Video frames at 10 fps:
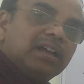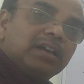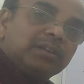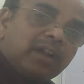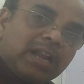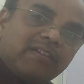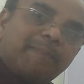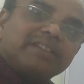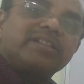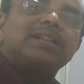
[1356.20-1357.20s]

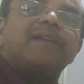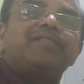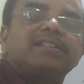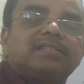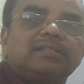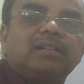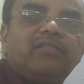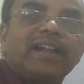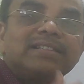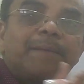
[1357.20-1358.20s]
25% of this we
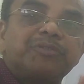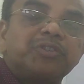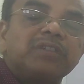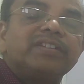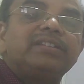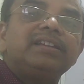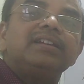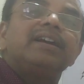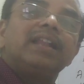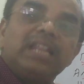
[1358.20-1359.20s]
can substitute with the
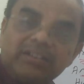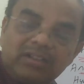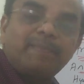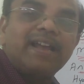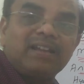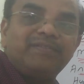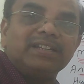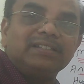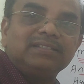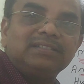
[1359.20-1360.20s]
liquid paraffin
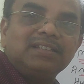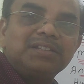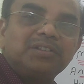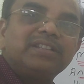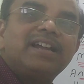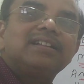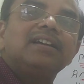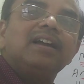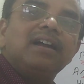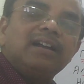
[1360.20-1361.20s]
so that
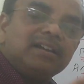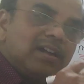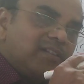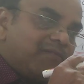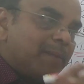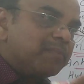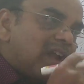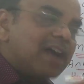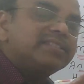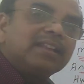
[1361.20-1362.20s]
from
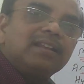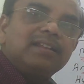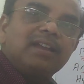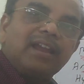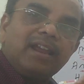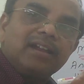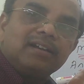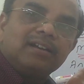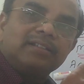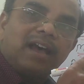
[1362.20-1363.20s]
nozzle
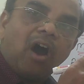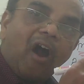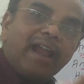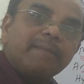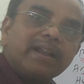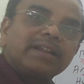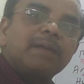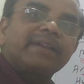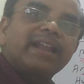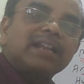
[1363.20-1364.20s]
the ointment
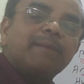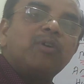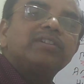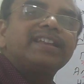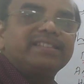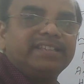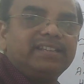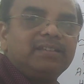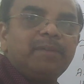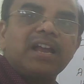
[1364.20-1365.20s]
can come out easily
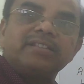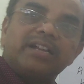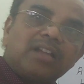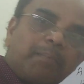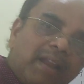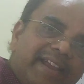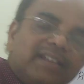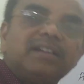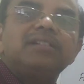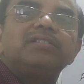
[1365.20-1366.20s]
because you have to apply
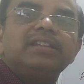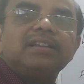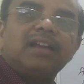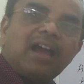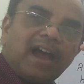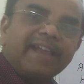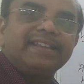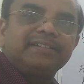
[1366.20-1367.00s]
to the eye.